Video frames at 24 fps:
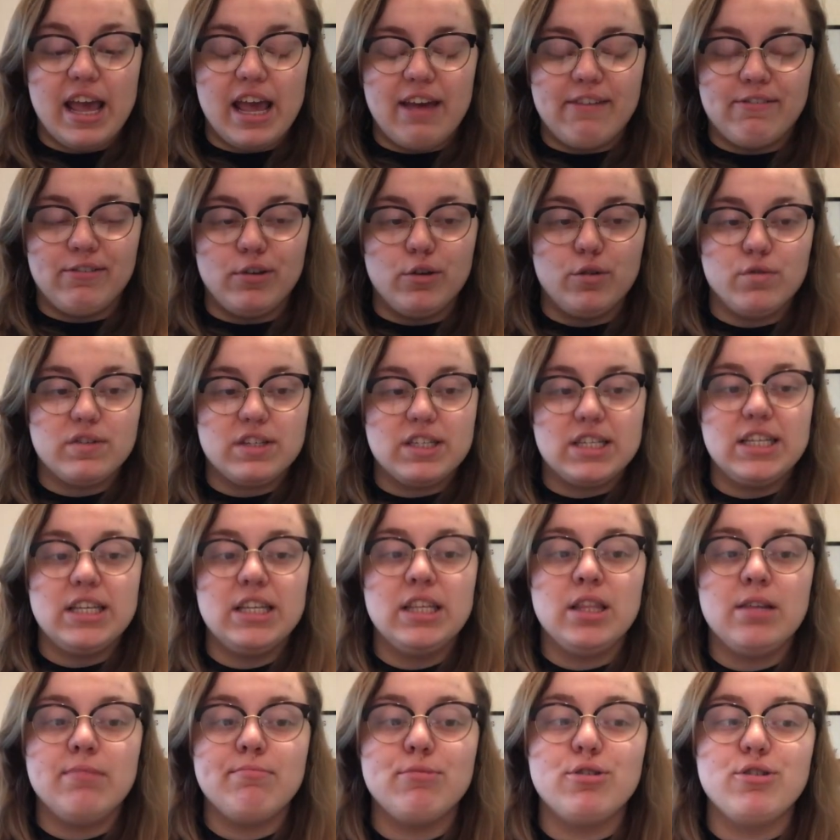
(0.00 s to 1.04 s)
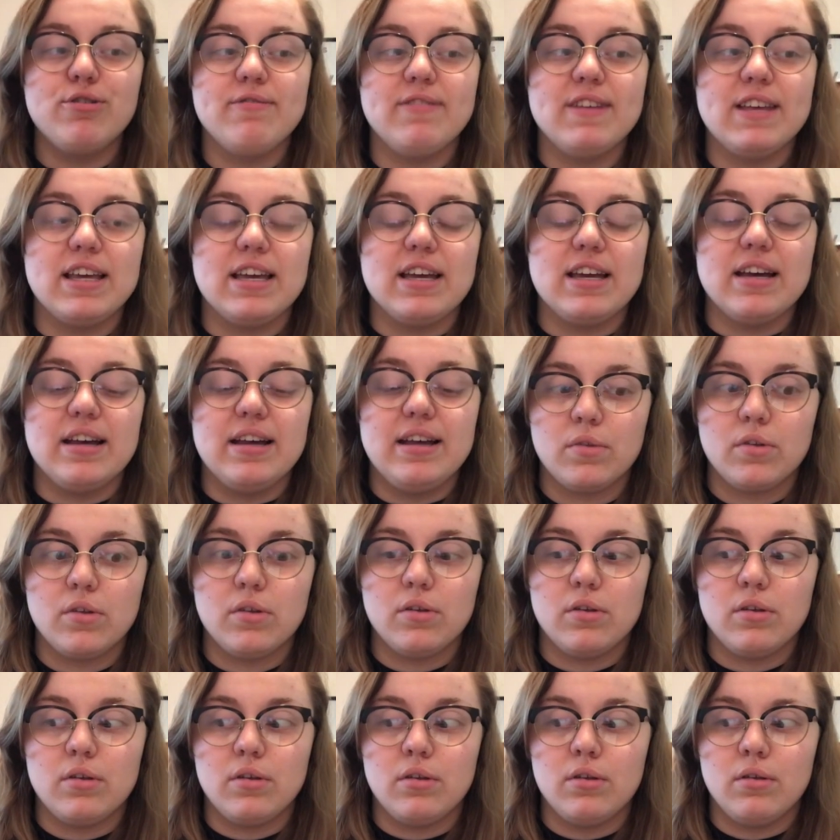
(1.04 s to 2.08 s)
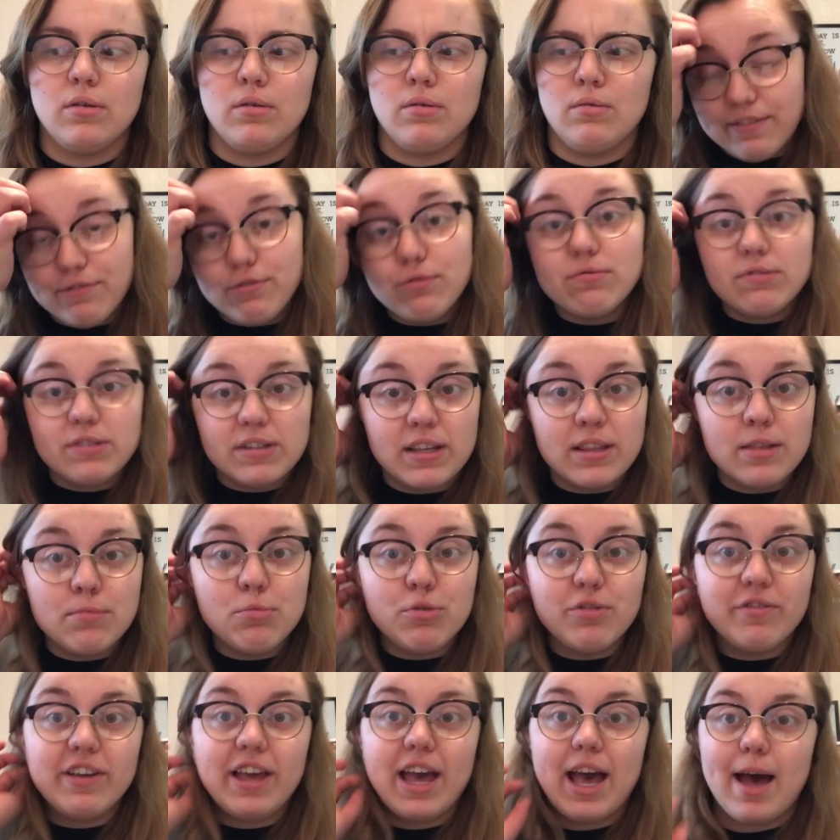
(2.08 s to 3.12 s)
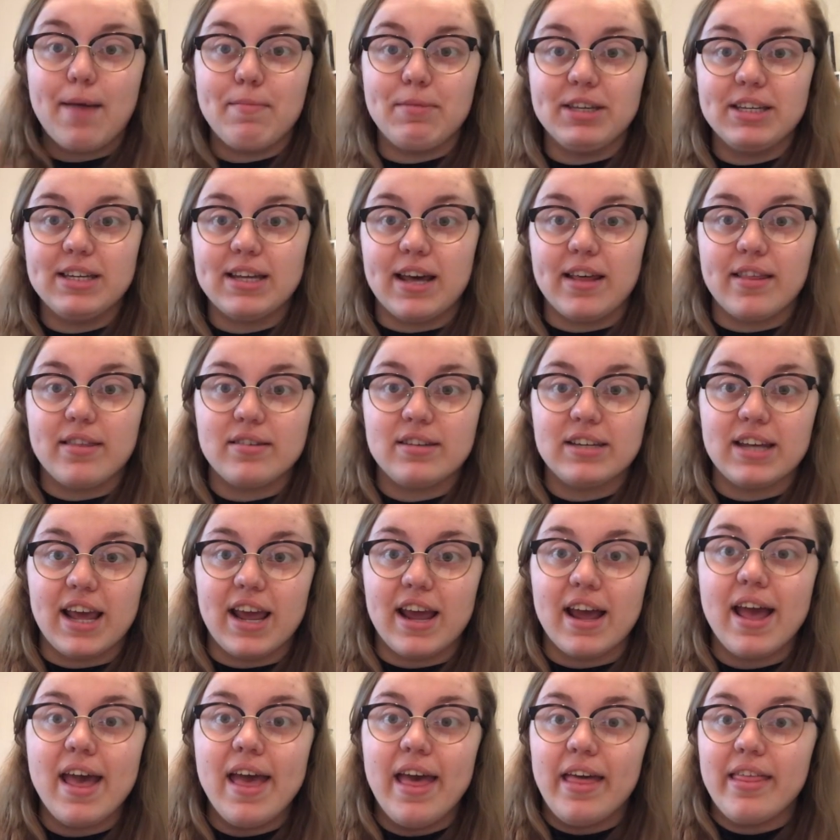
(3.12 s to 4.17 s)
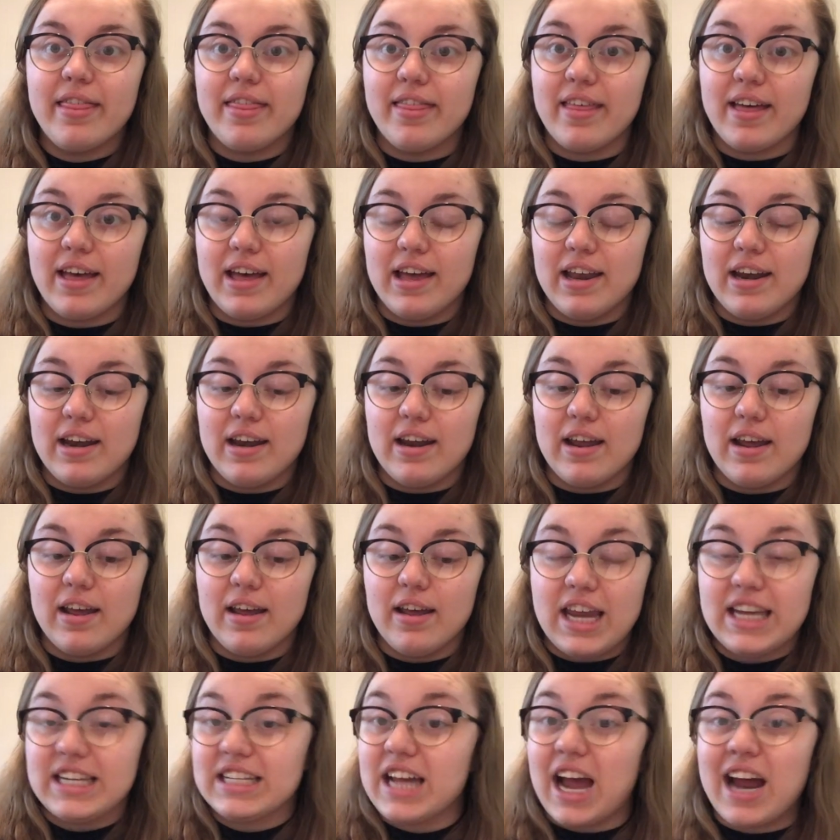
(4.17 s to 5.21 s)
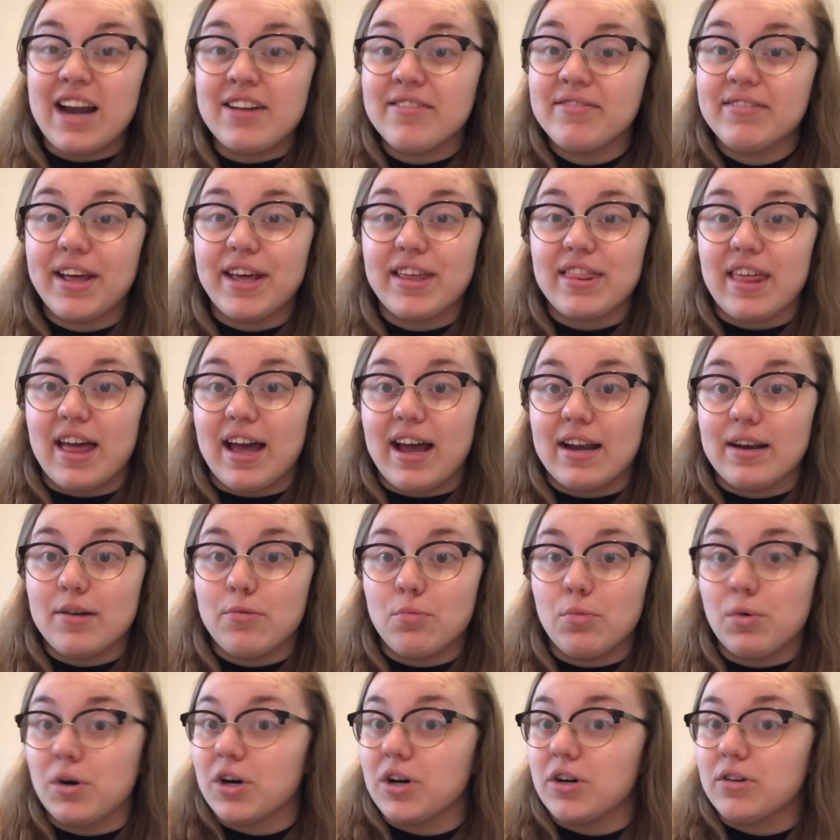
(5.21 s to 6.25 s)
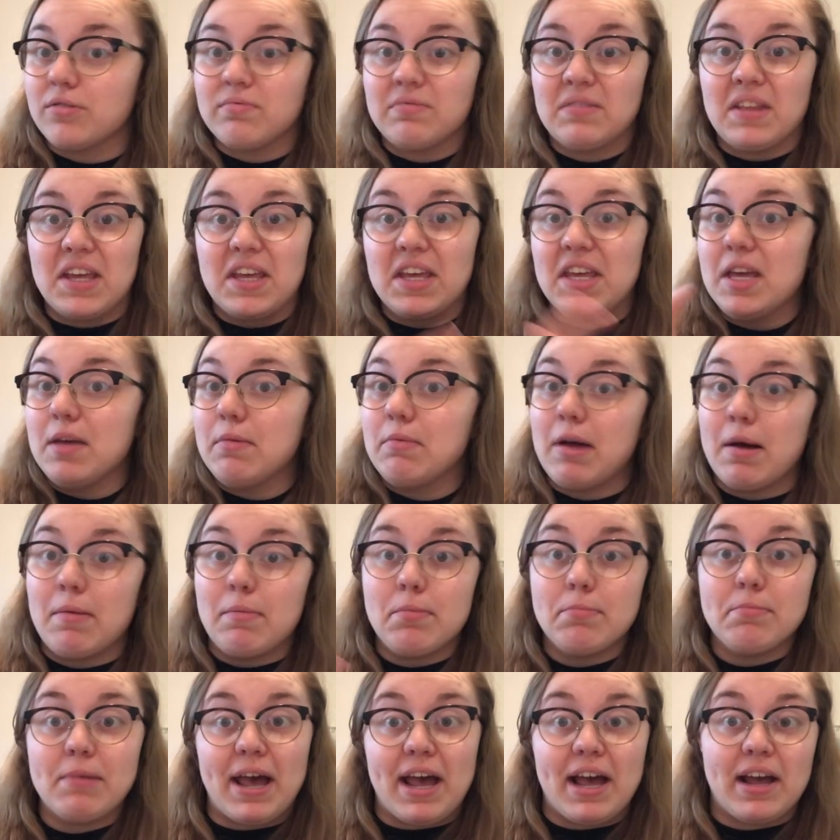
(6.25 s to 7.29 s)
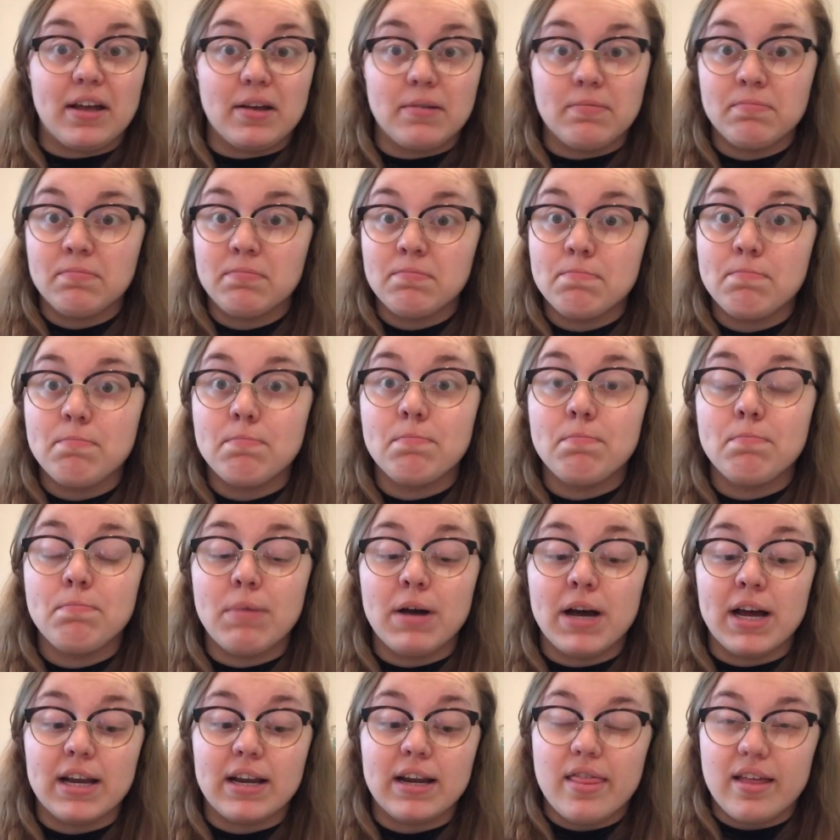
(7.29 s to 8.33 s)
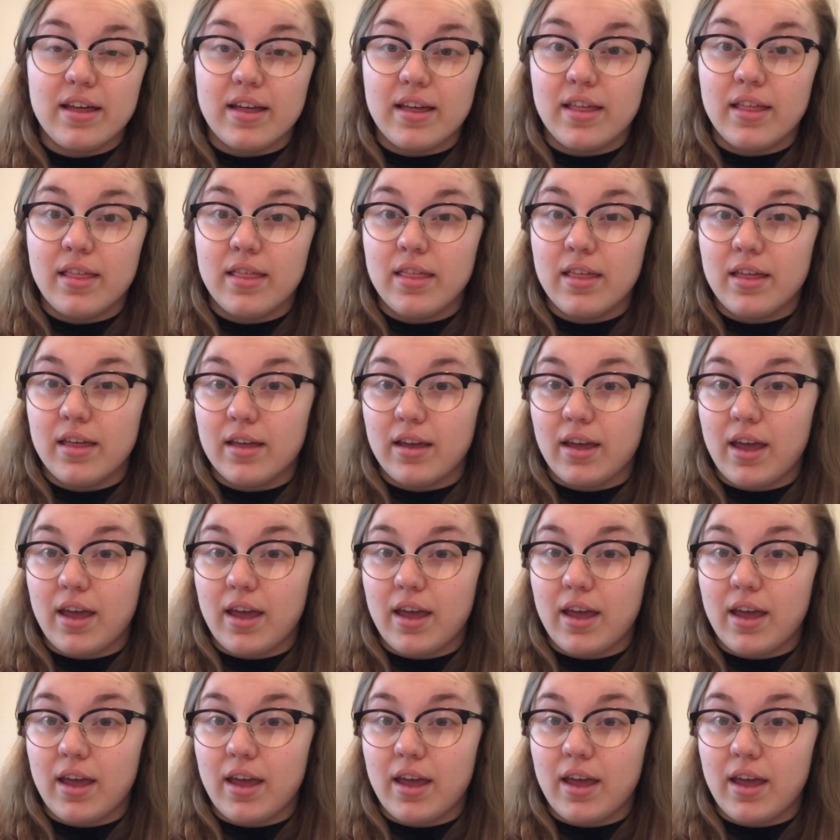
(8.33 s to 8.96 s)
if you've seen the movie Happy Death Day, then it's kind of like that, where they keep coming back. But the